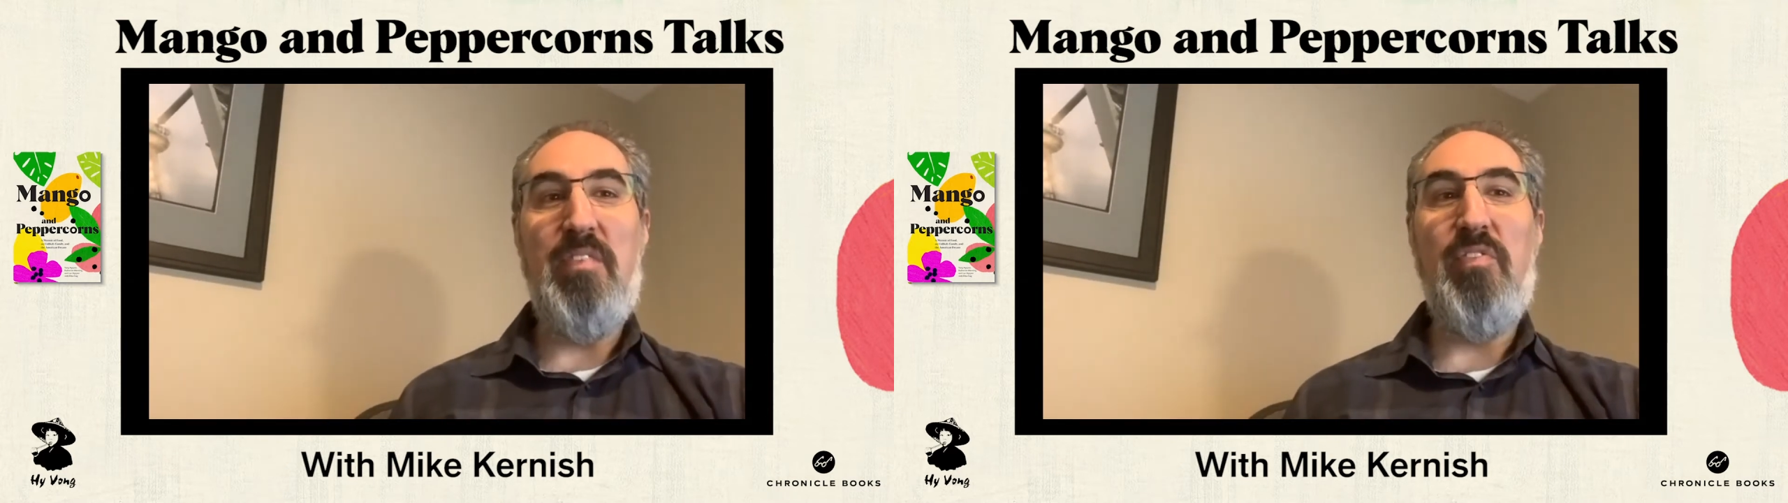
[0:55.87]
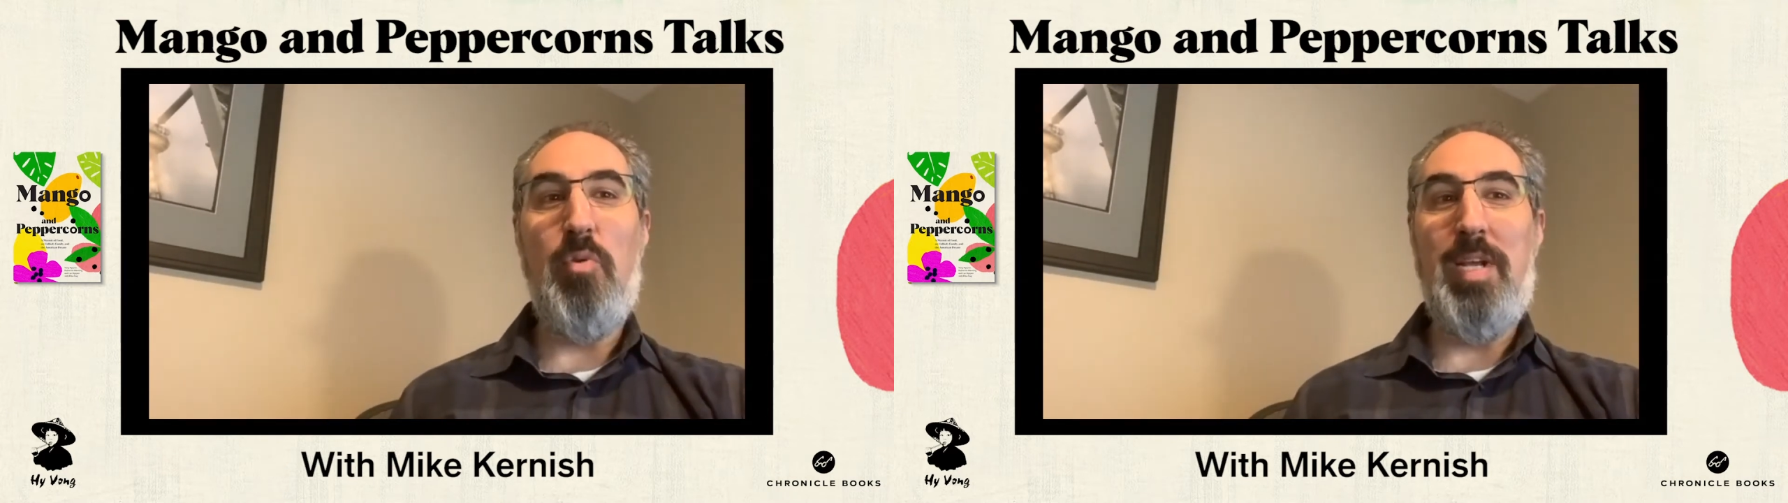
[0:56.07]

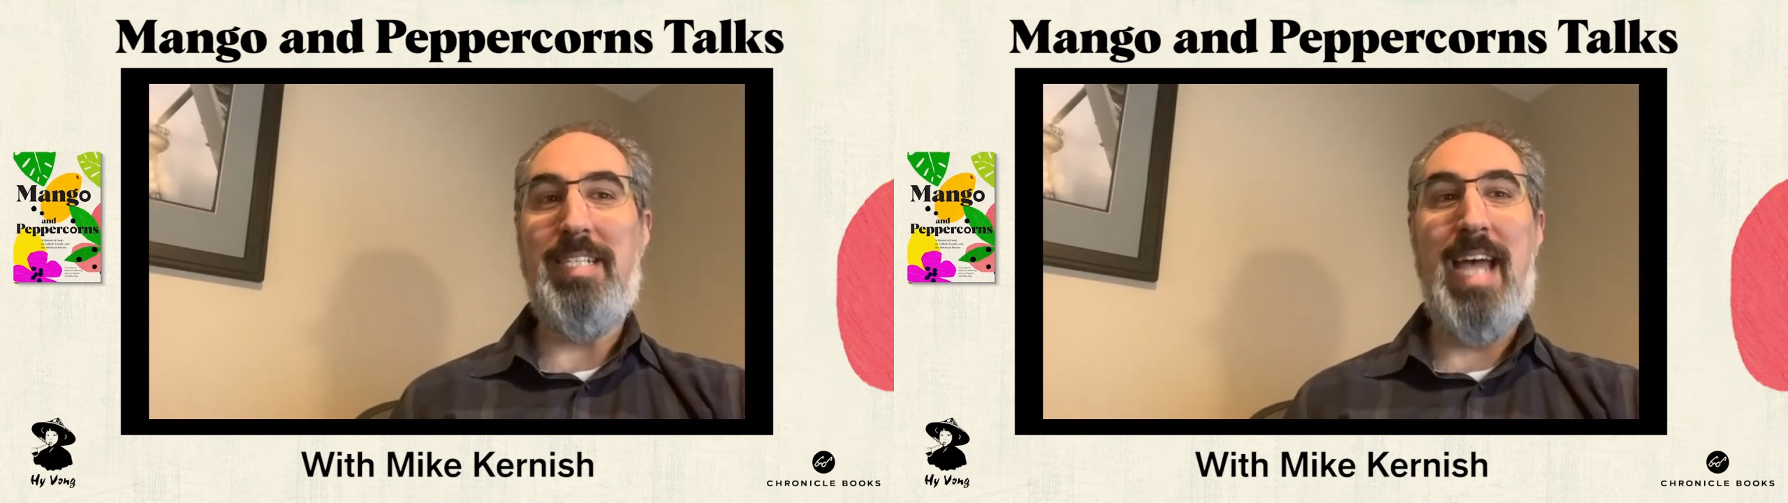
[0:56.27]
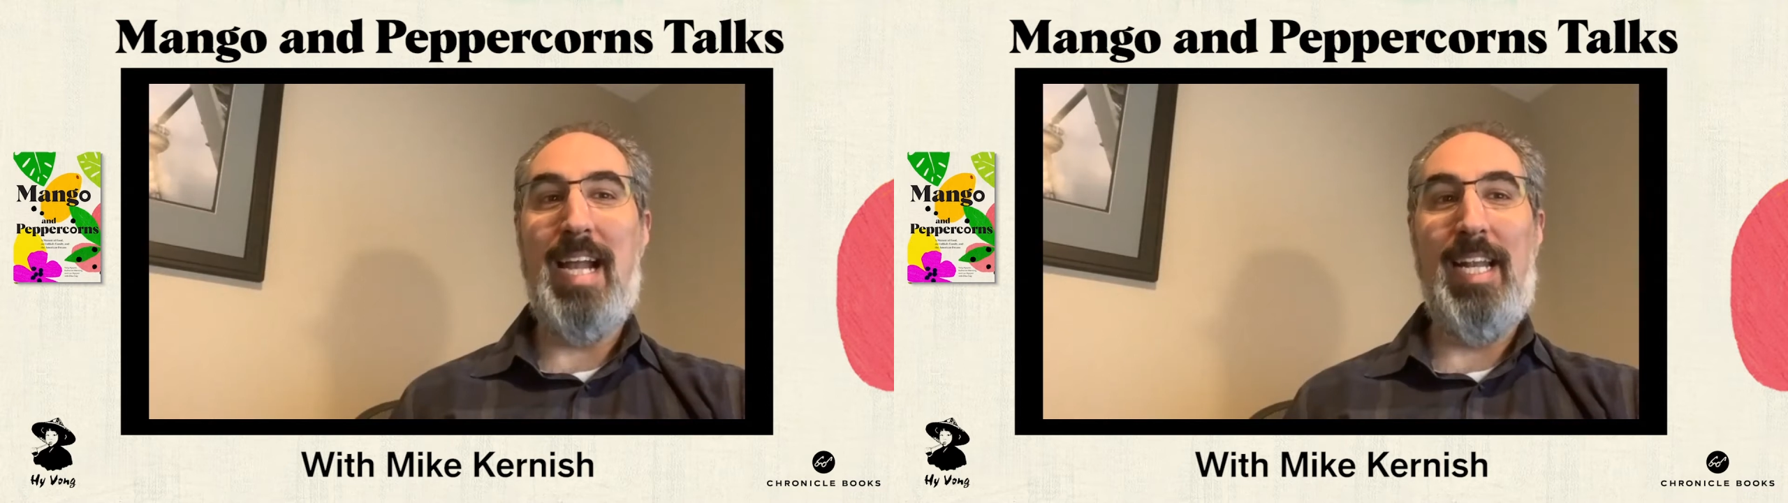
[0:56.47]
food
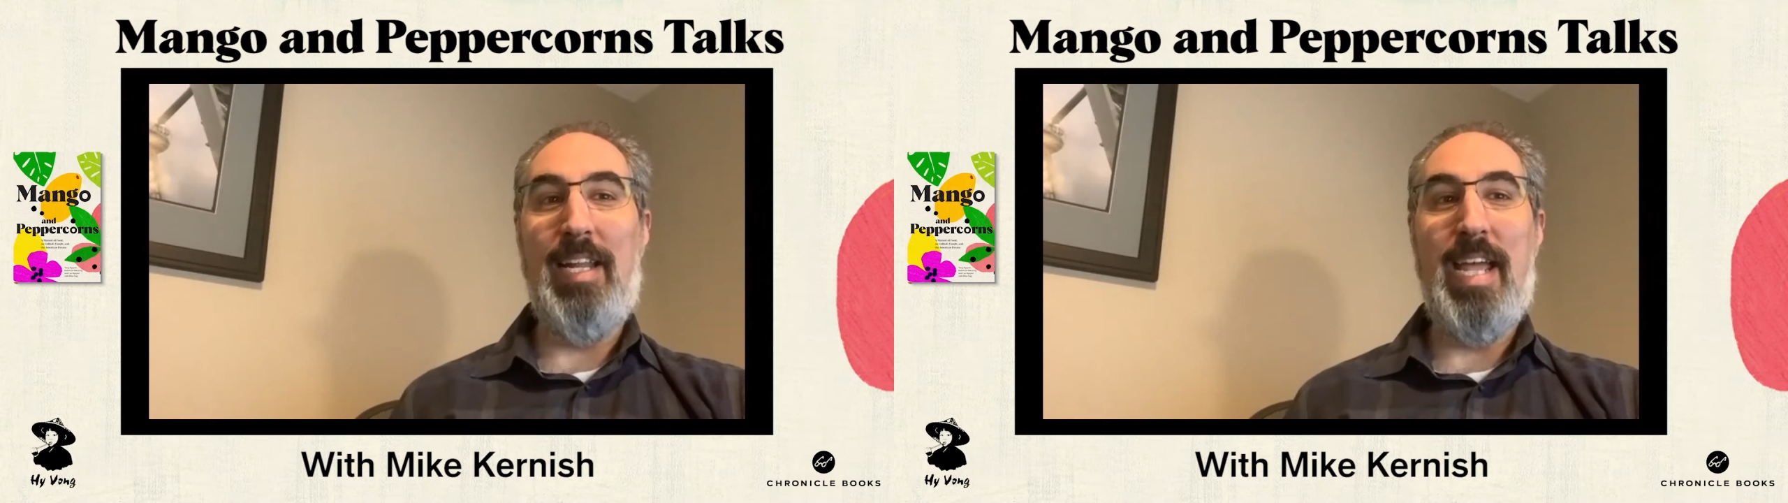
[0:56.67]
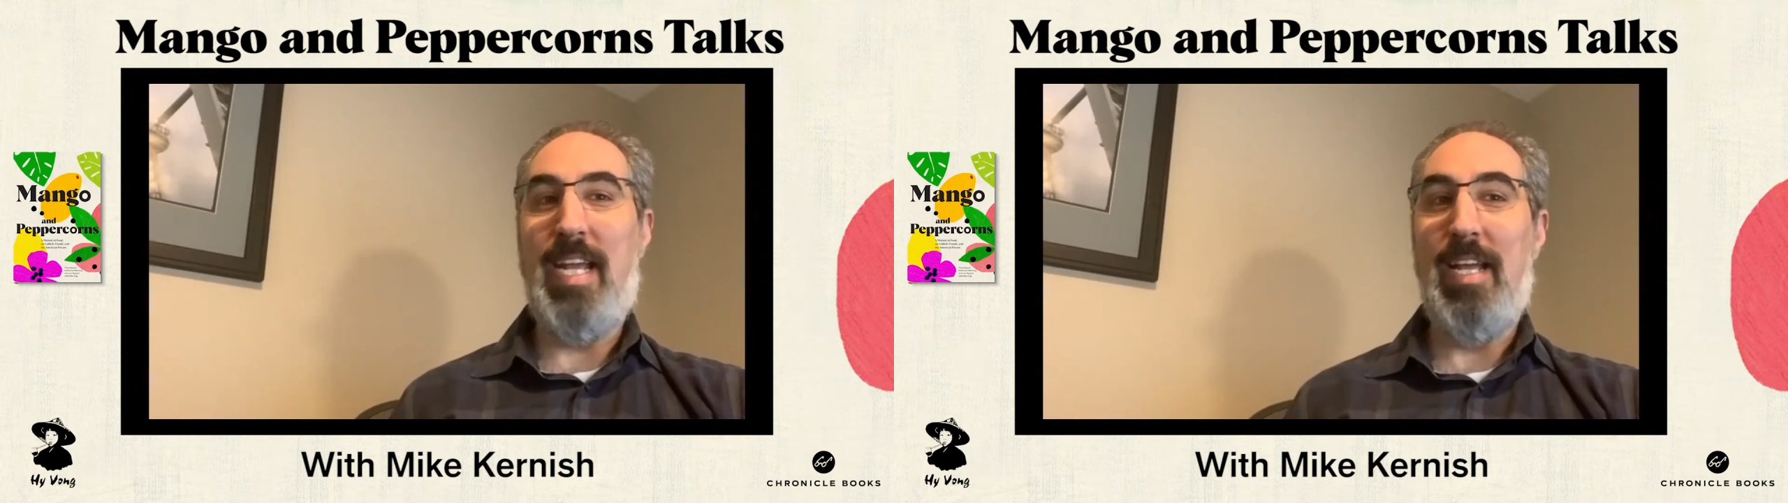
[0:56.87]
exactly
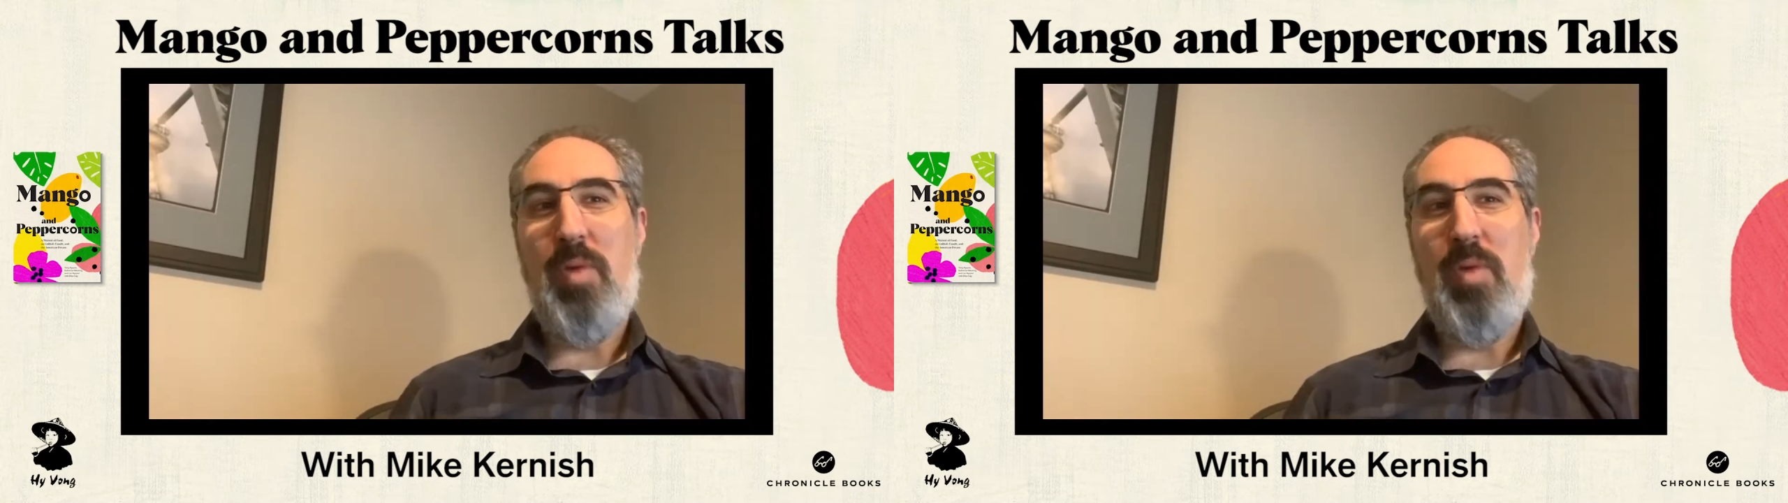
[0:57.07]
like it.